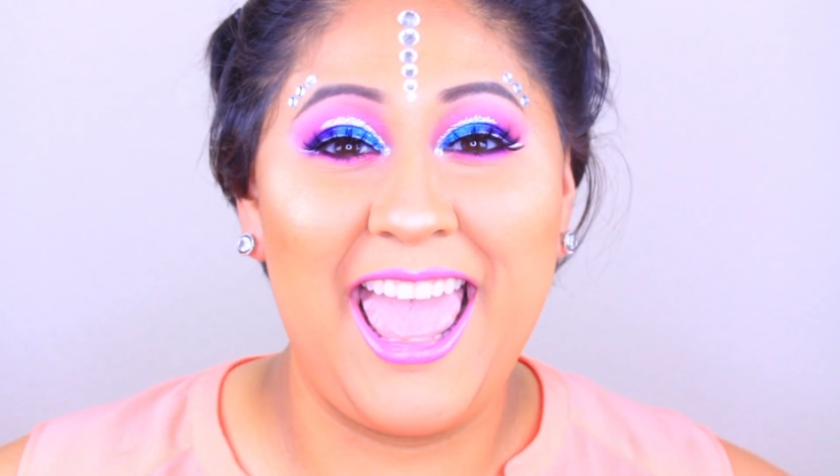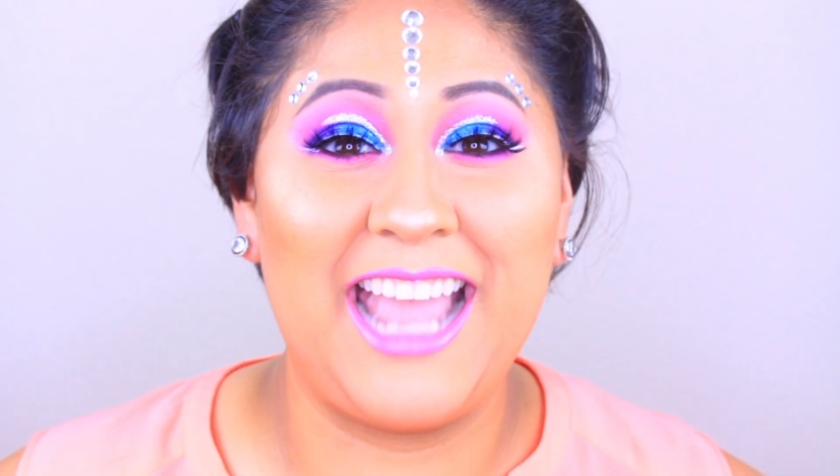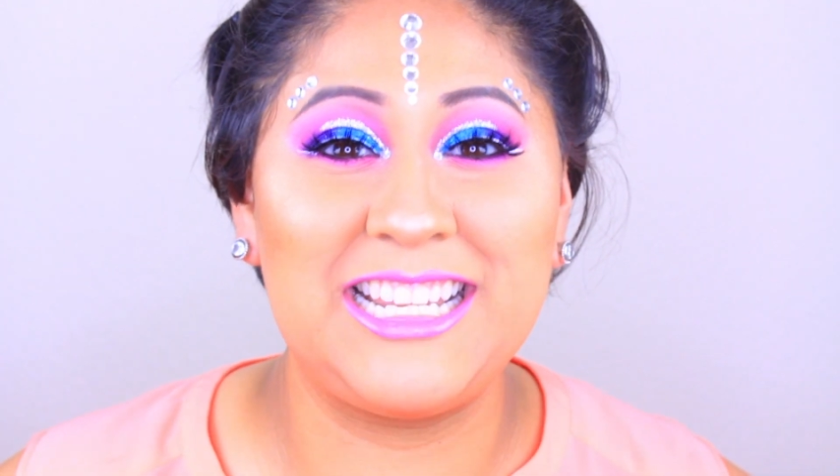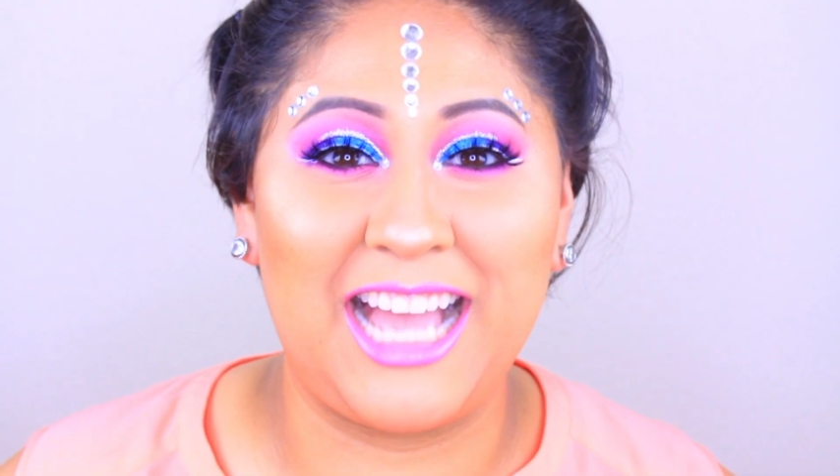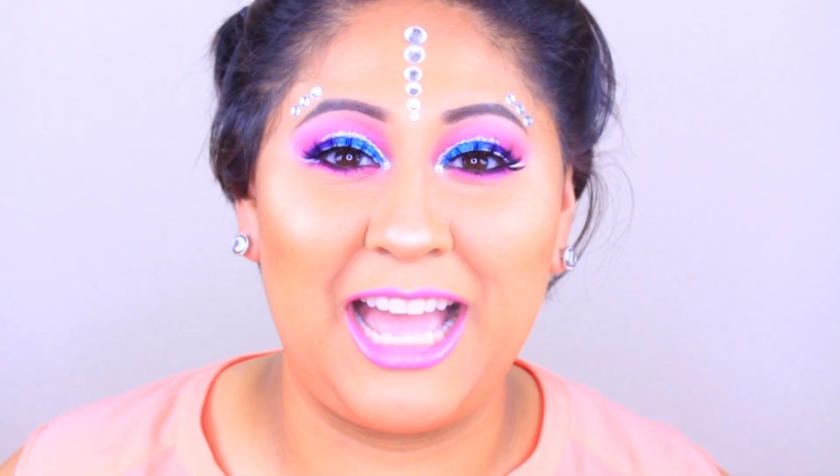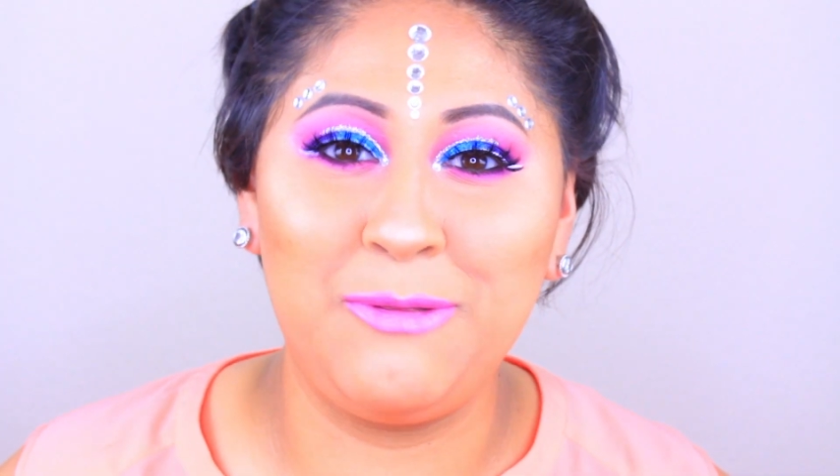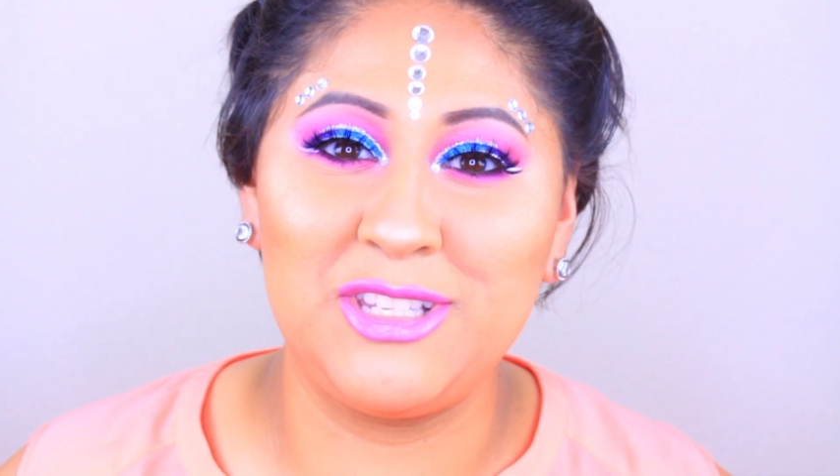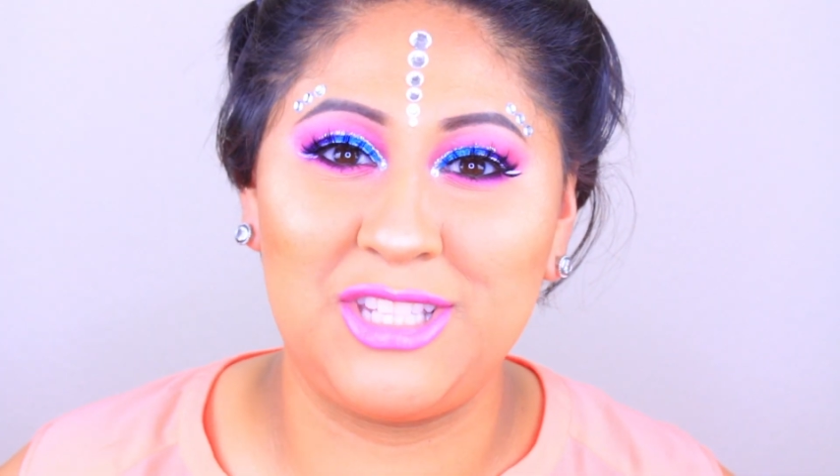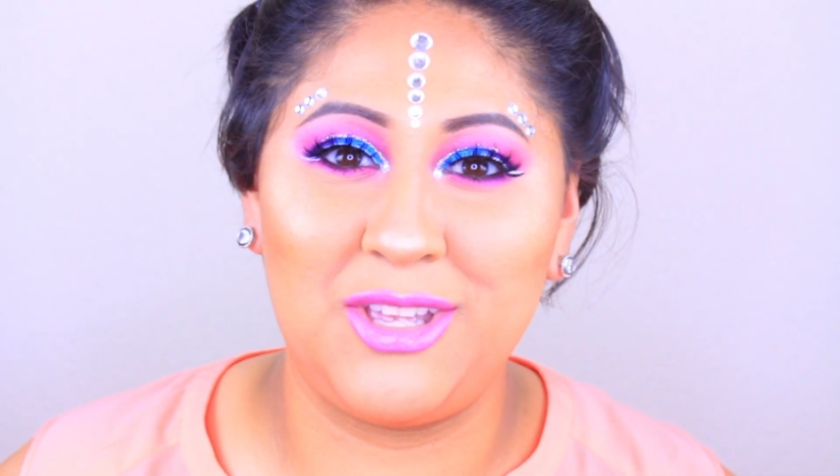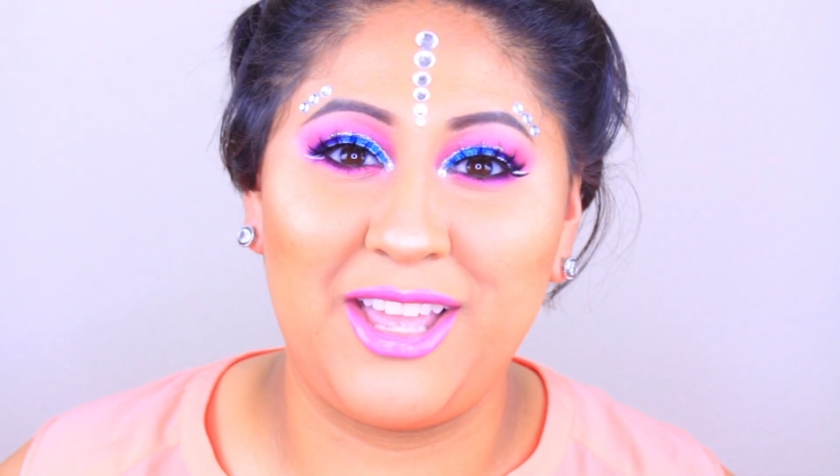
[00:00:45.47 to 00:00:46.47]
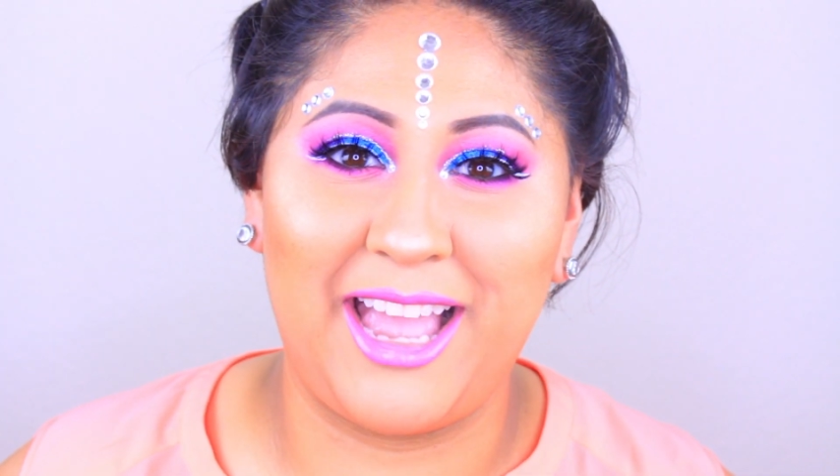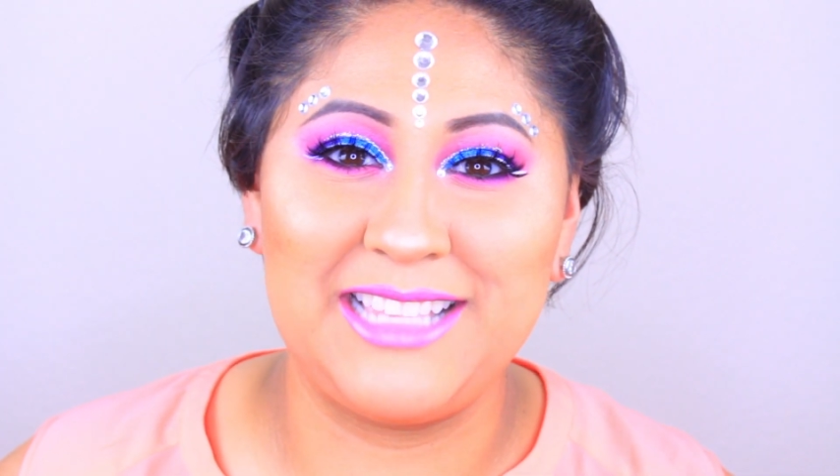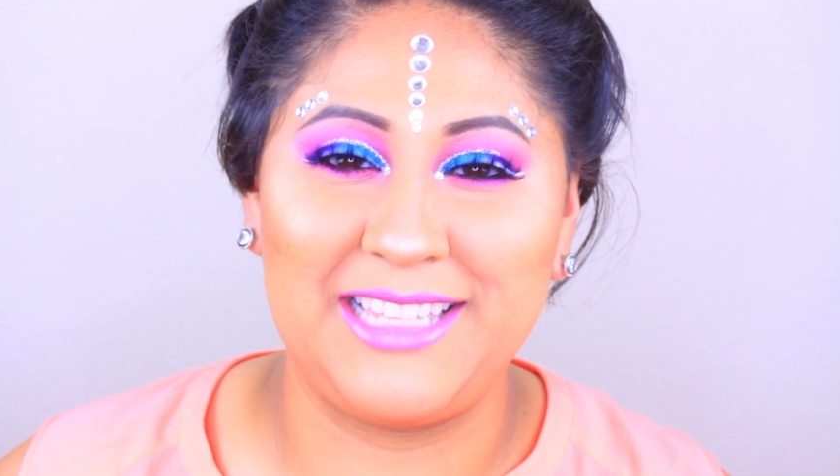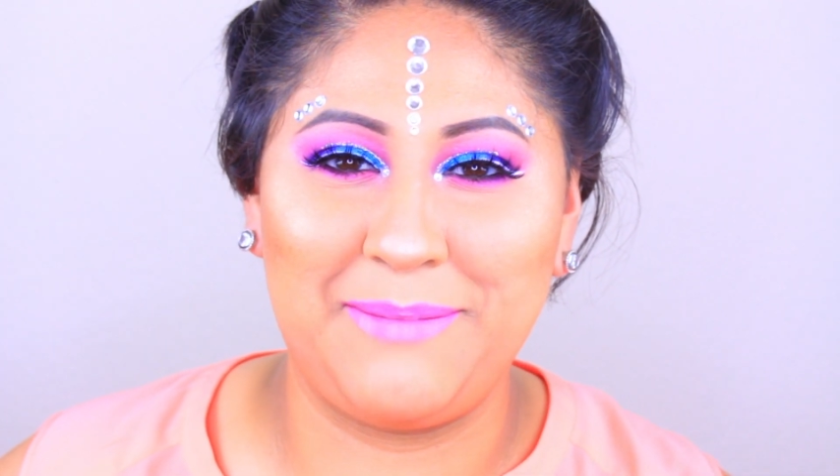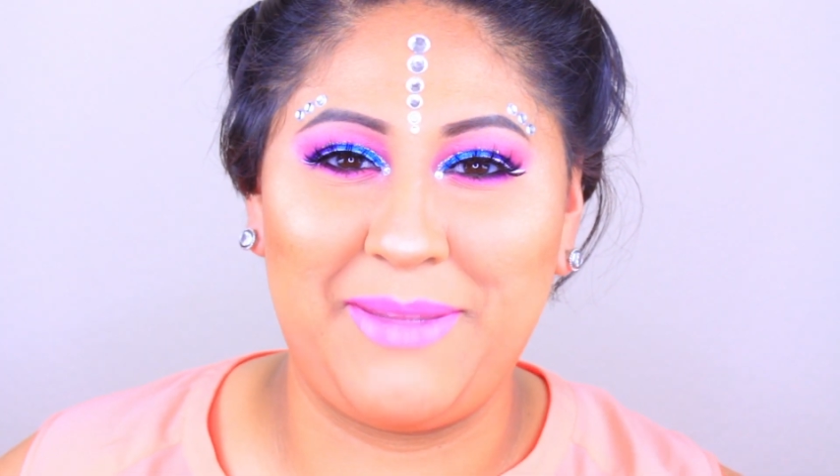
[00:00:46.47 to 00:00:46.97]
and I will see you
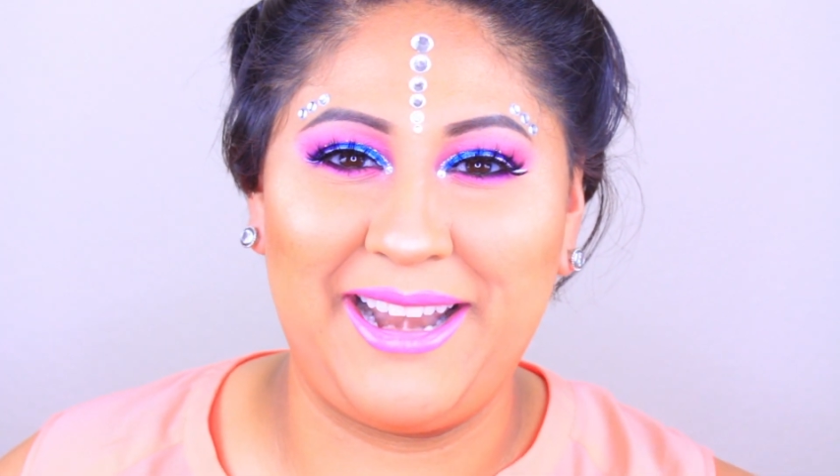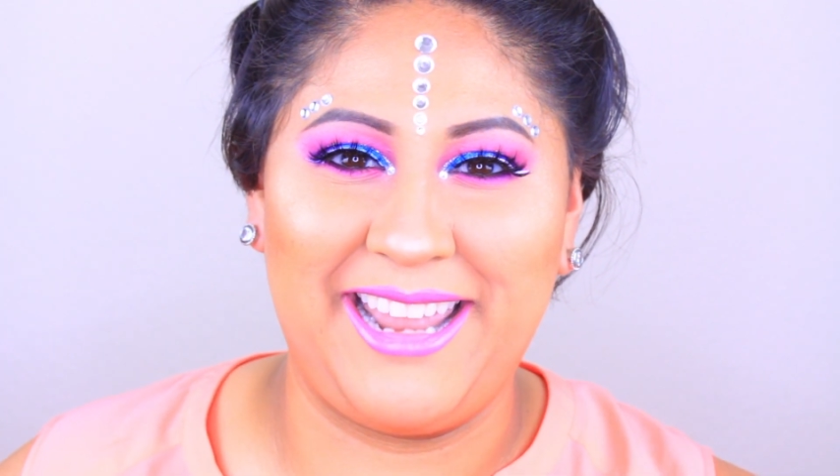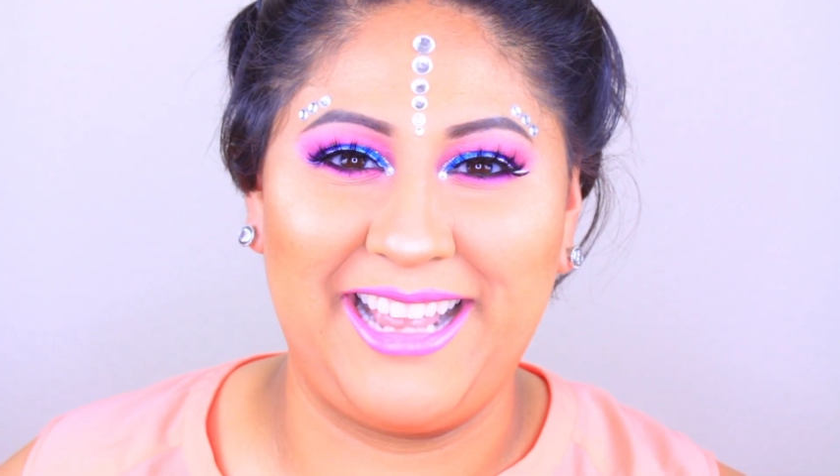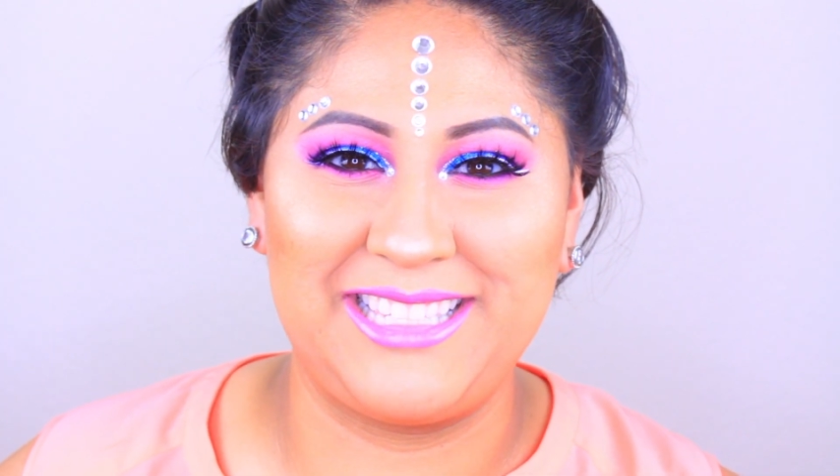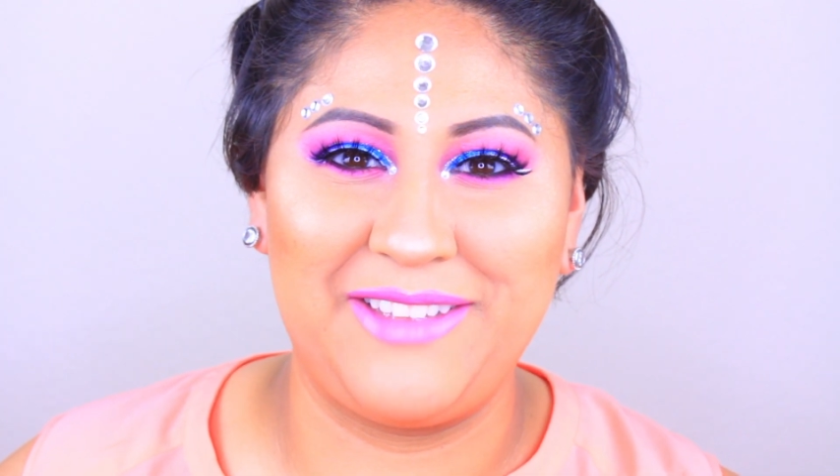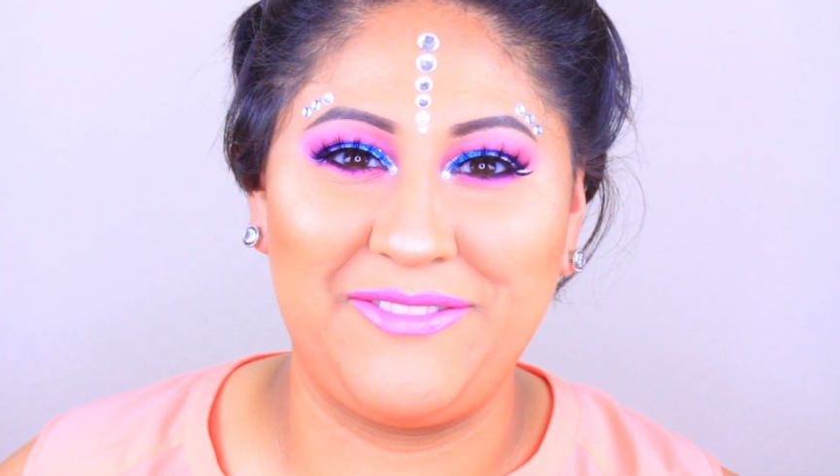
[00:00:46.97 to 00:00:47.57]
guys in my next